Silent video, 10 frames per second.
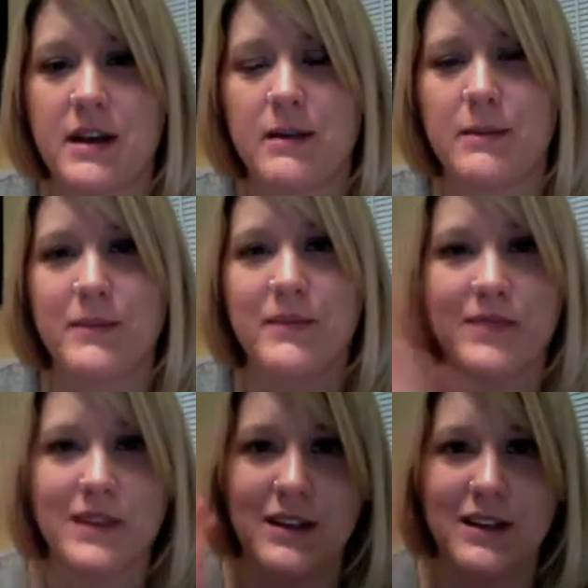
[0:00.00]

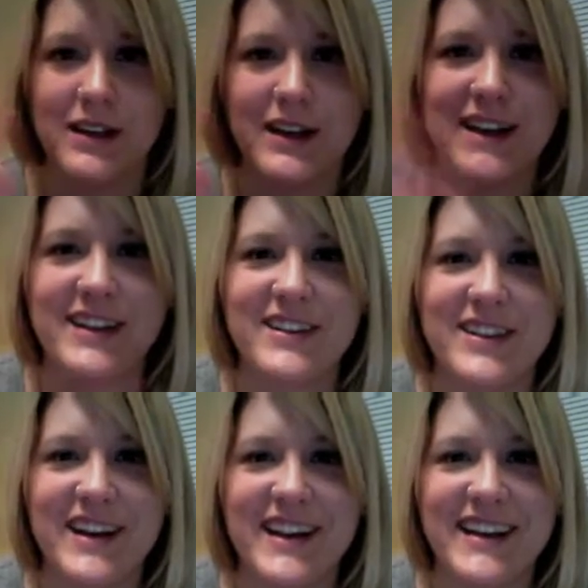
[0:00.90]
Hi,
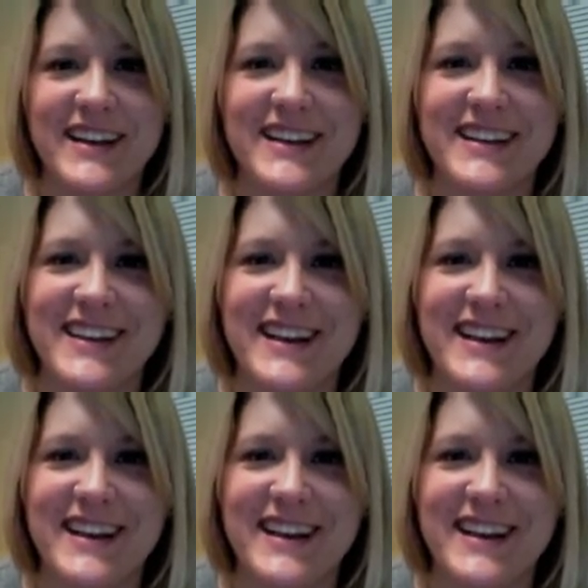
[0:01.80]
Clyde.